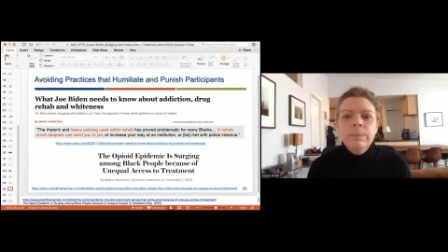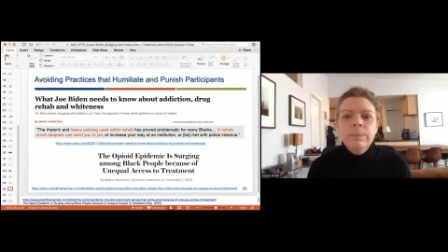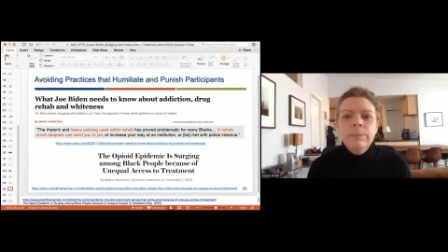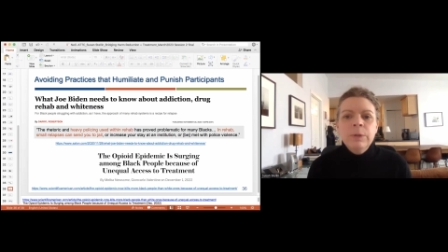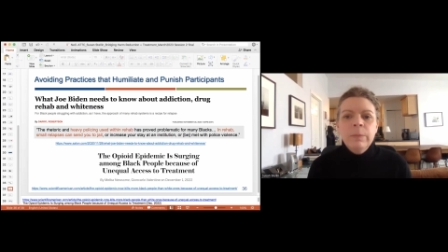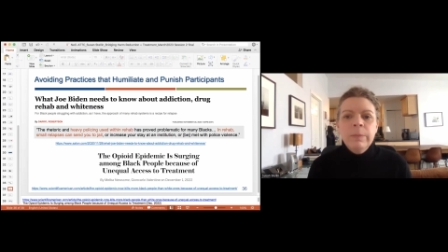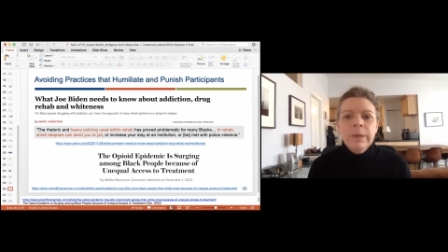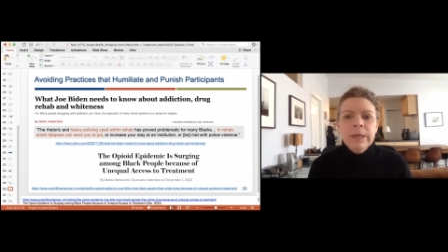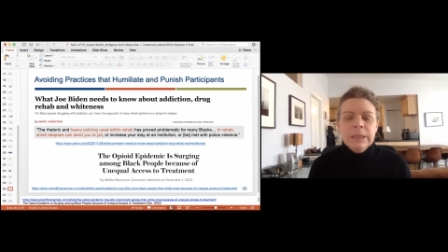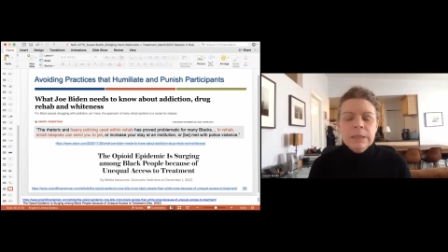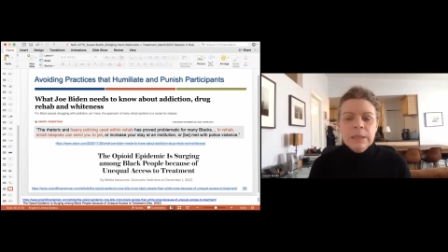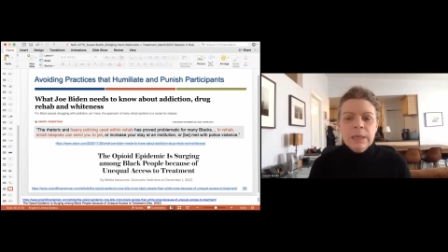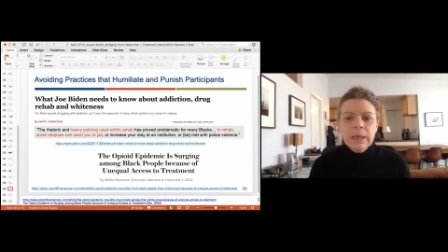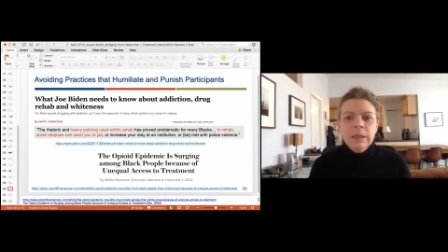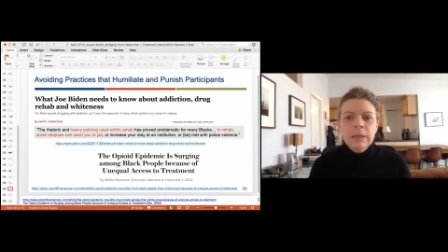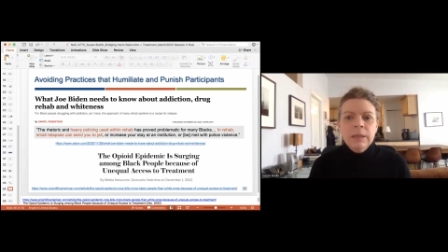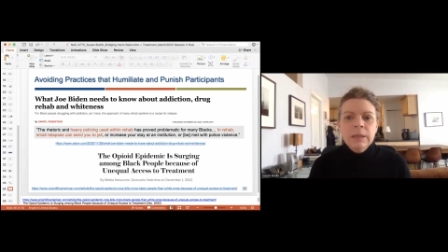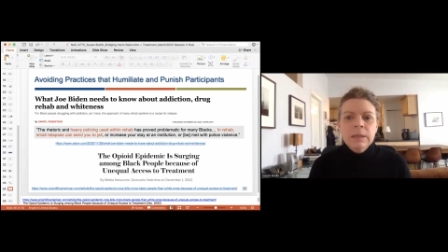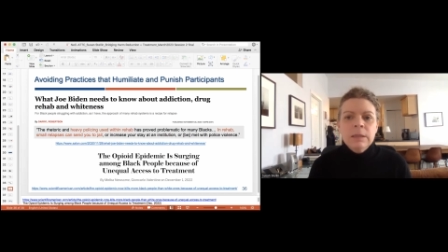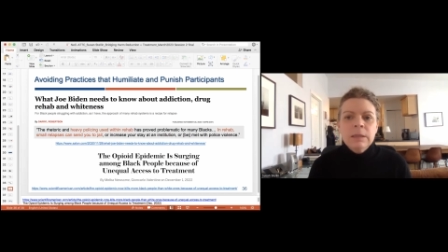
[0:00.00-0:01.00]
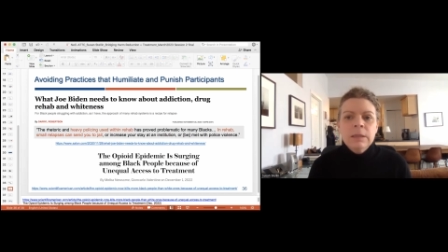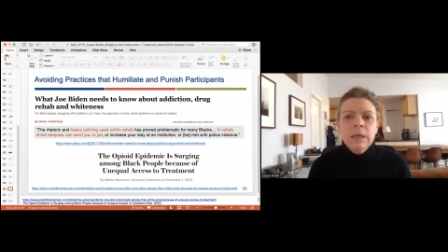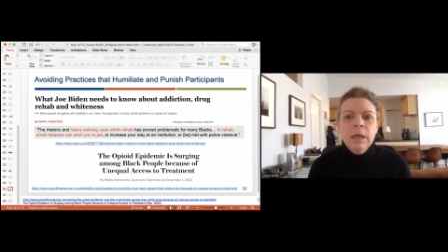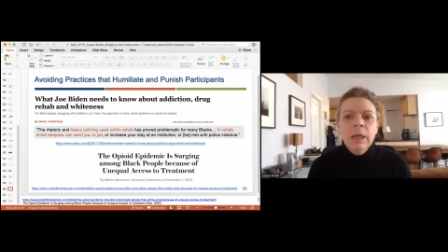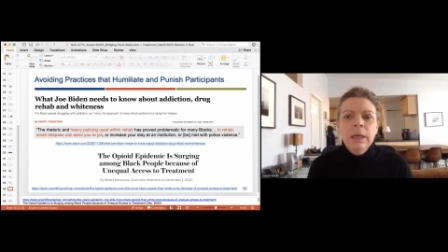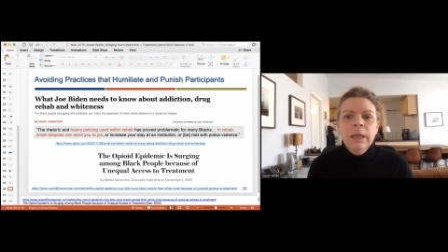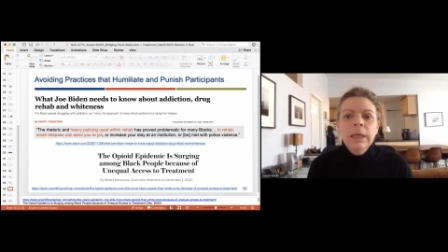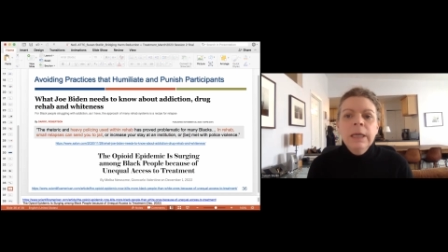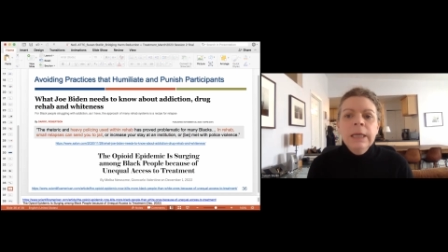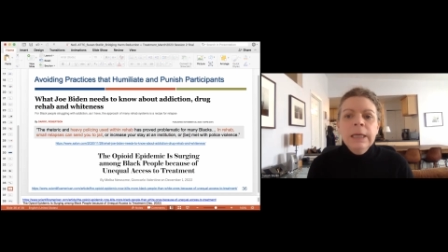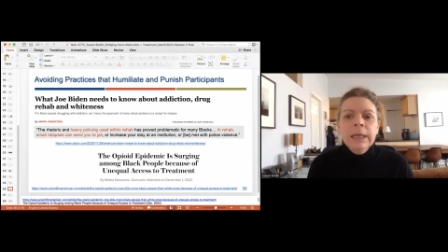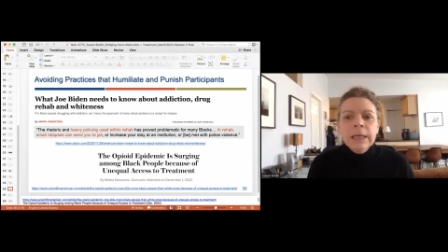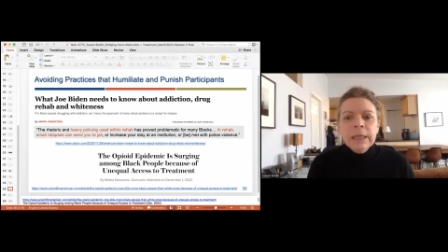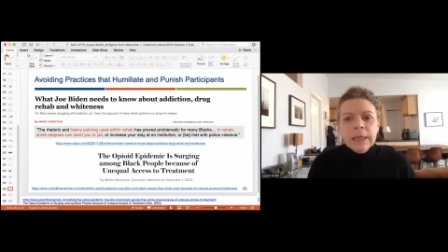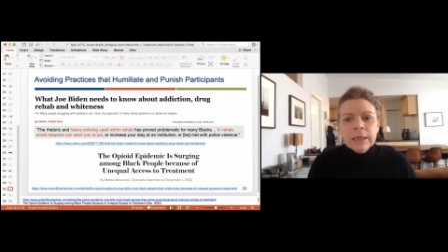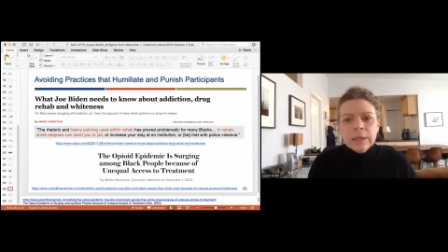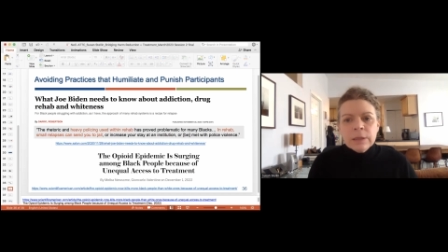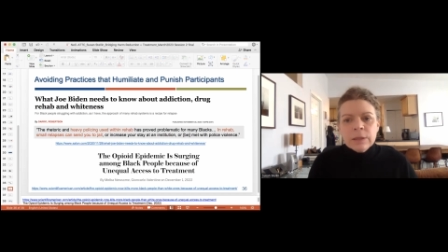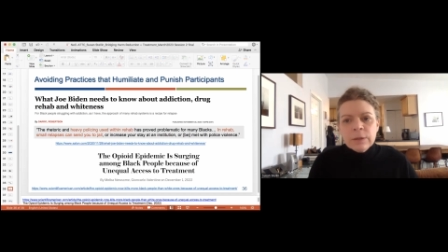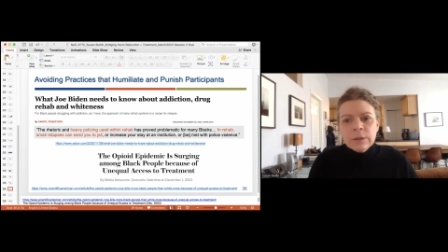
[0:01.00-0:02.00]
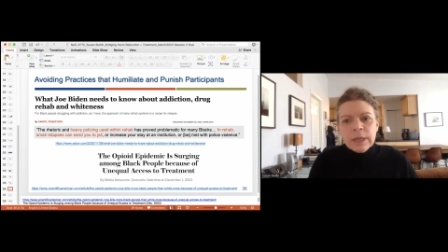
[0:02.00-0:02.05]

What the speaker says: to best get this done. Yes,